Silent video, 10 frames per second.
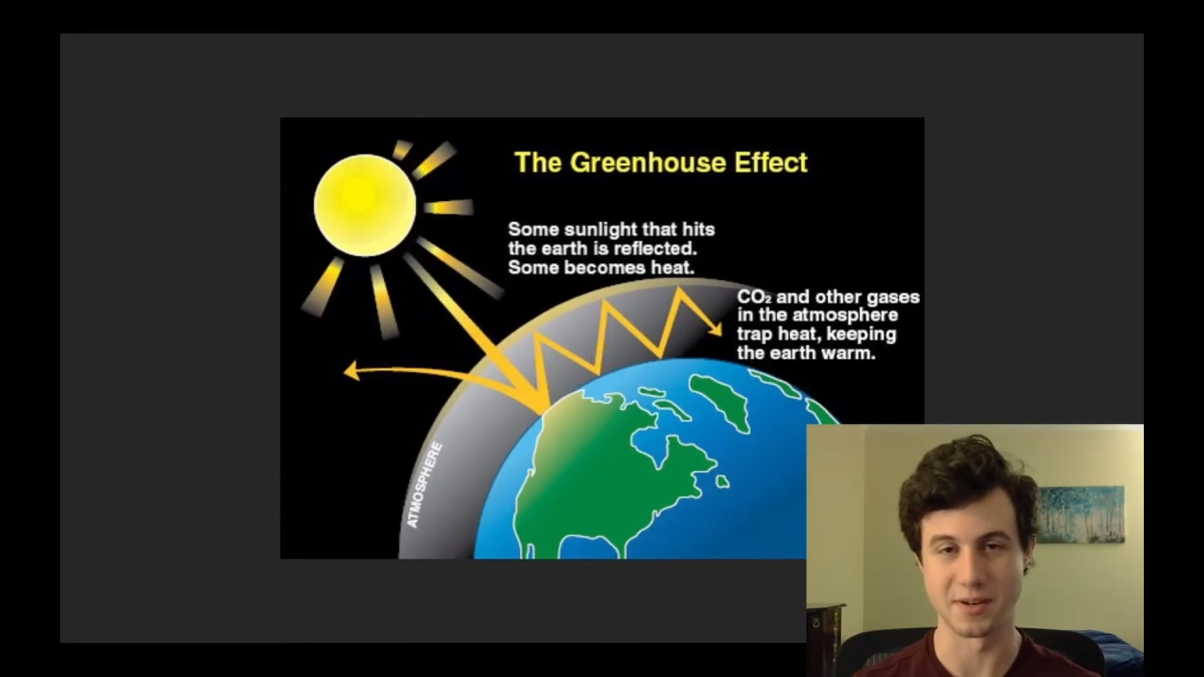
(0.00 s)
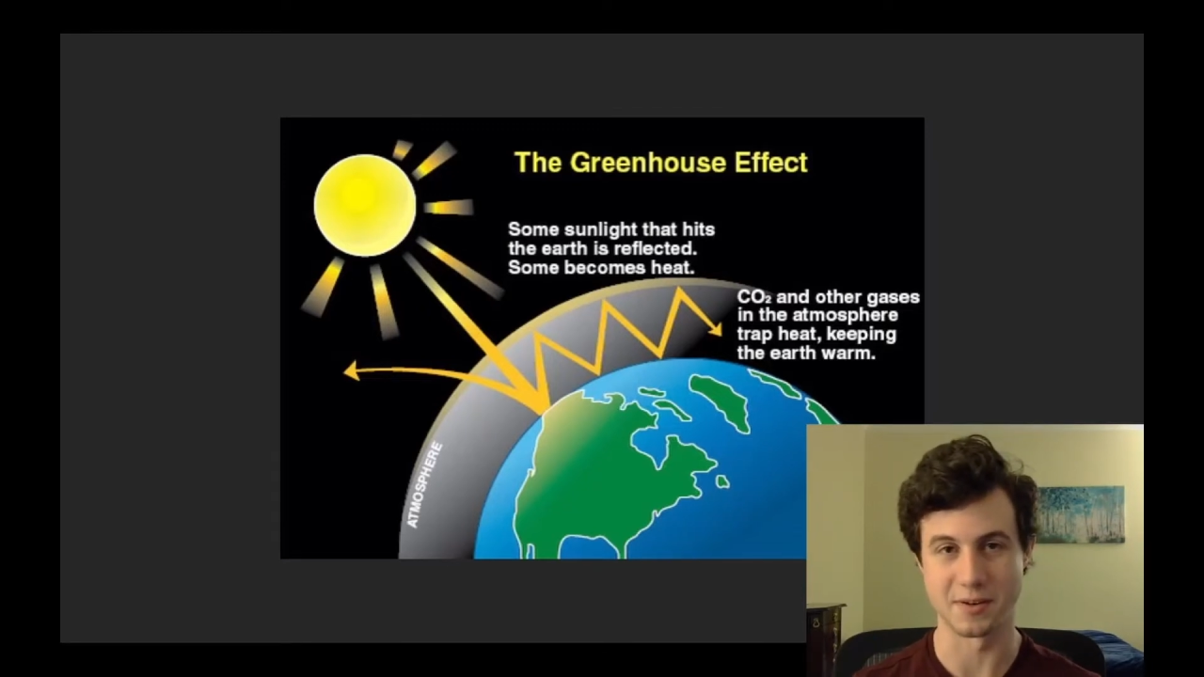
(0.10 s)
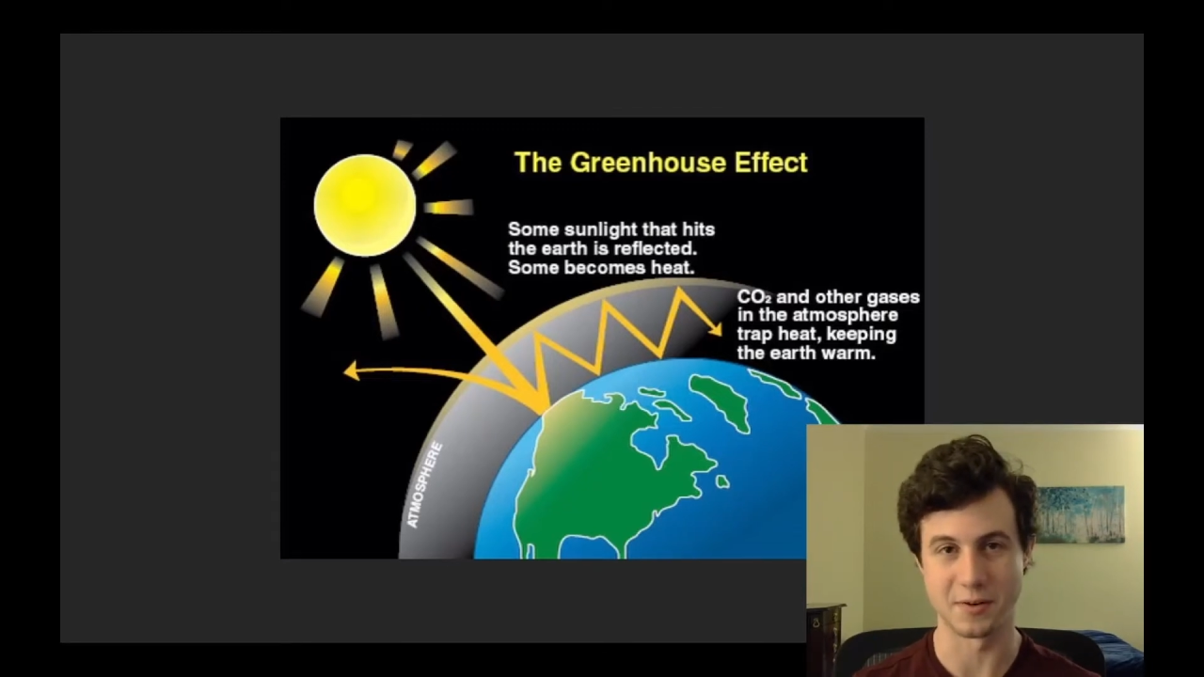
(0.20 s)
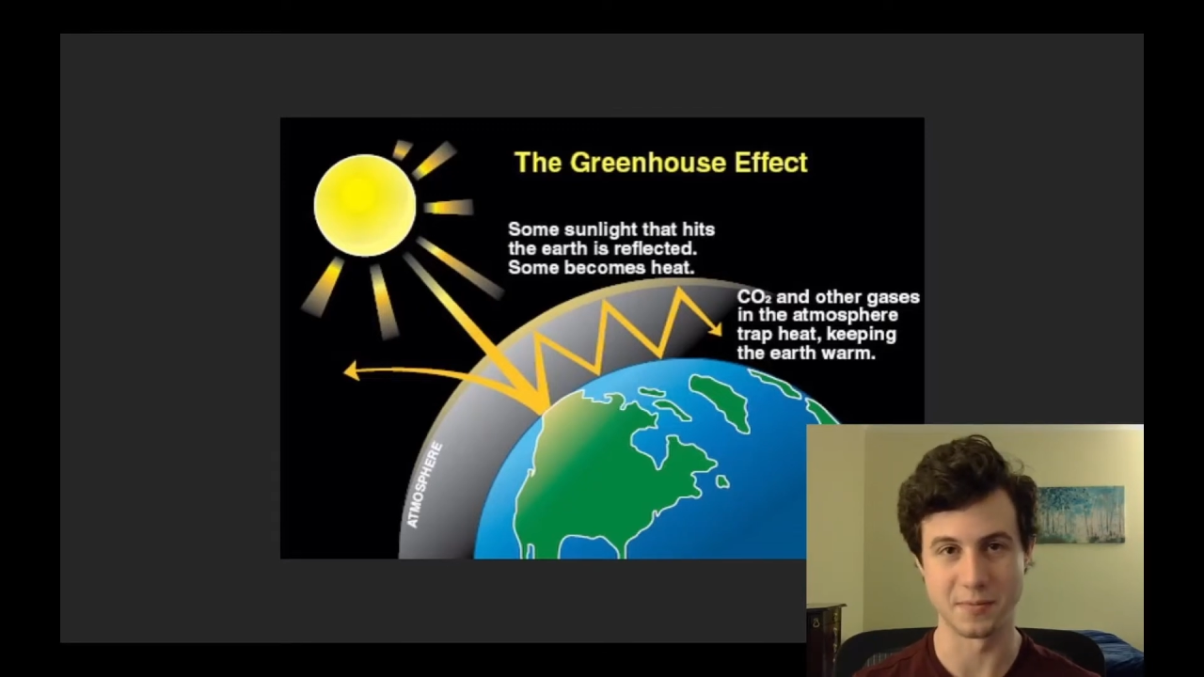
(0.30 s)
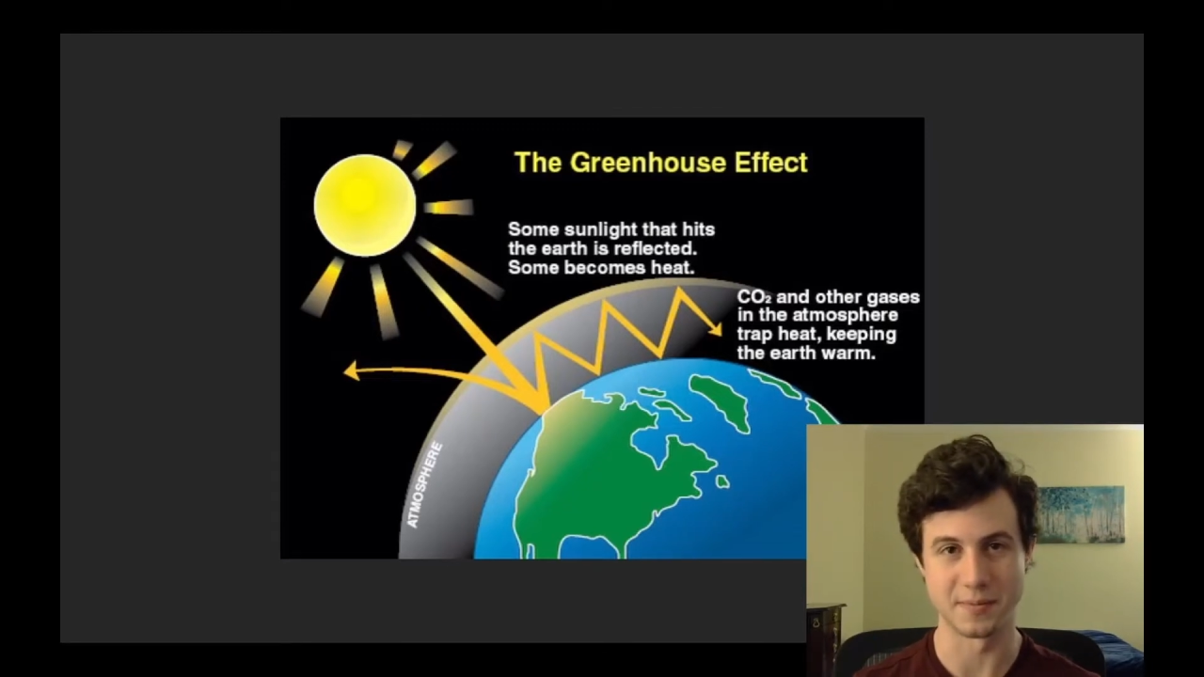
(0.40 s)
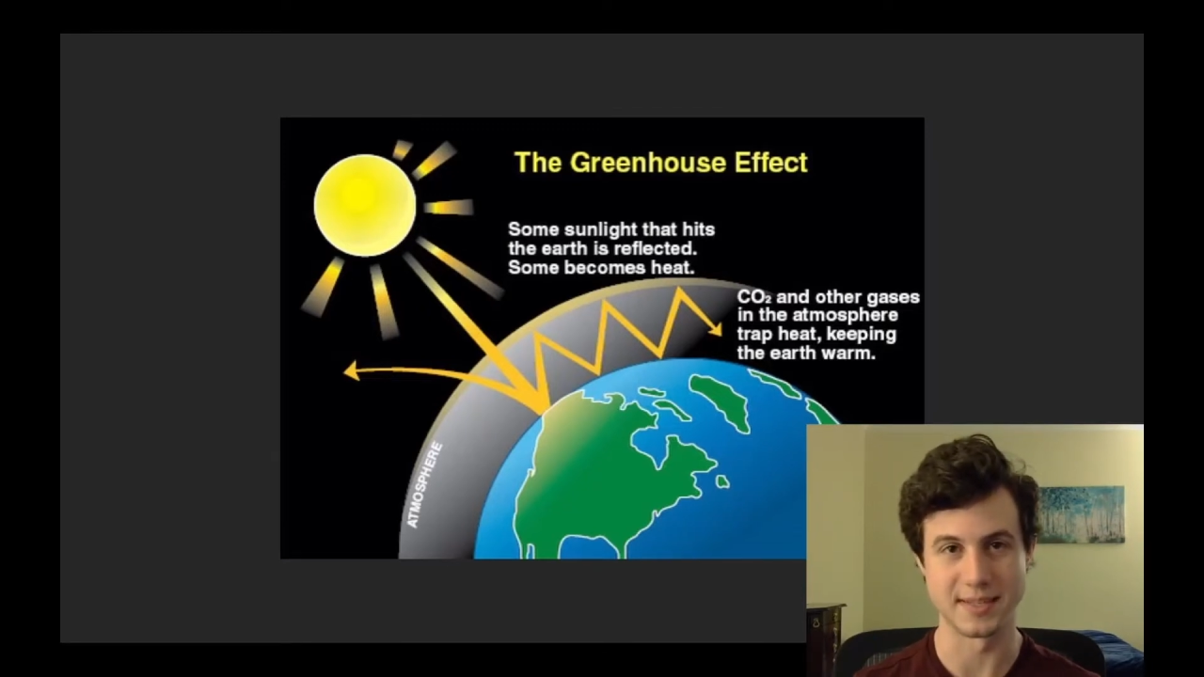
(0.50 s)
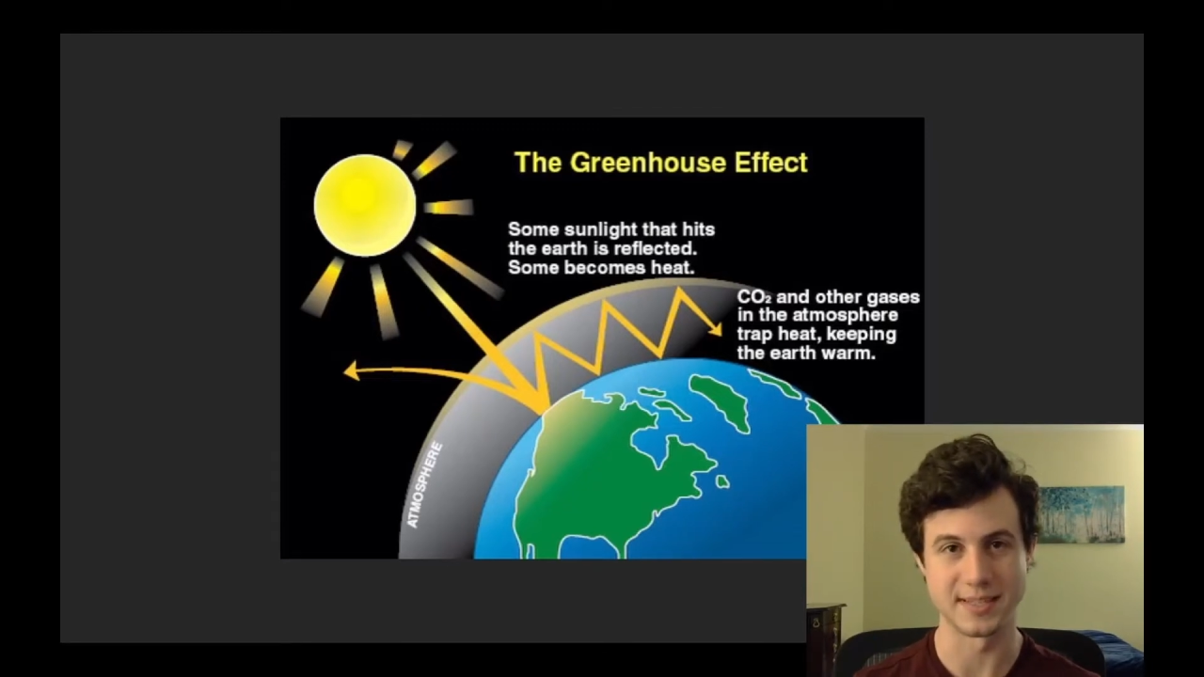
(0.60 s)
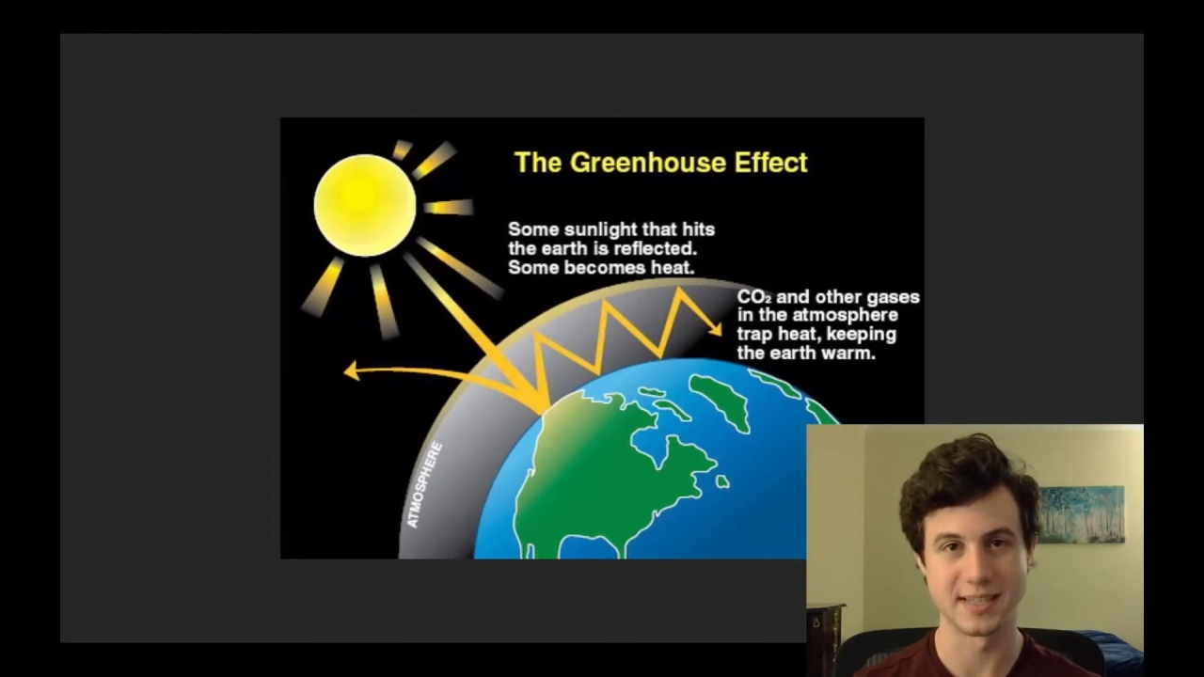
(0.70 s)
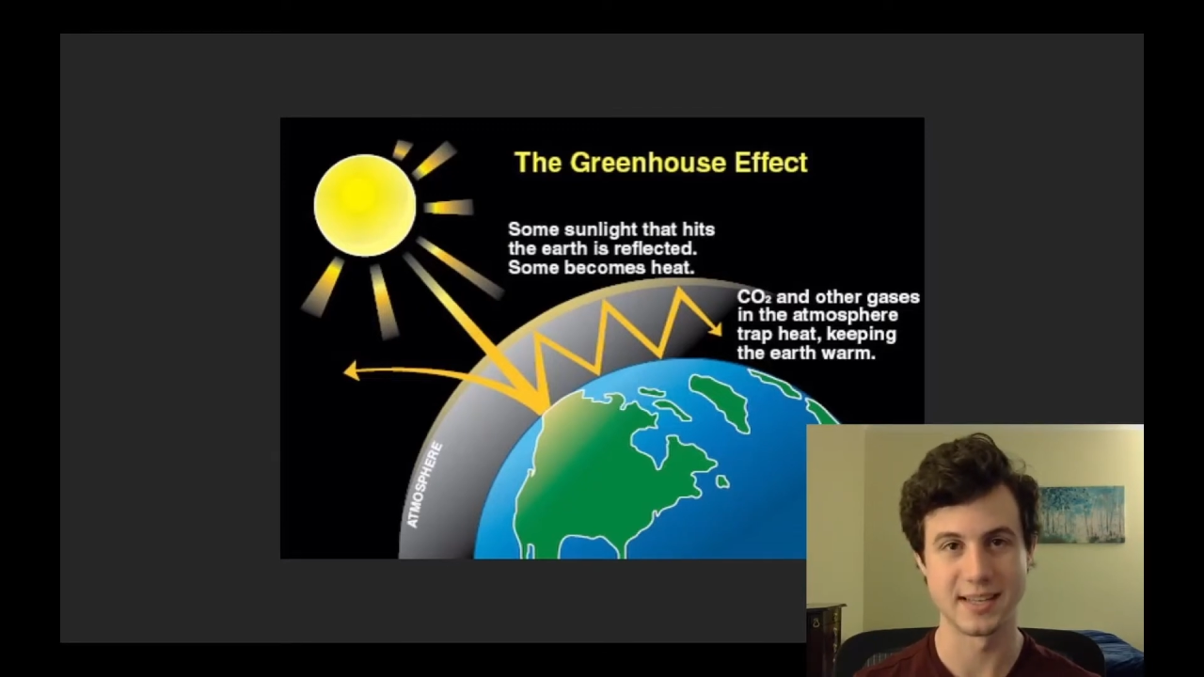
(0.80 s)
at all, but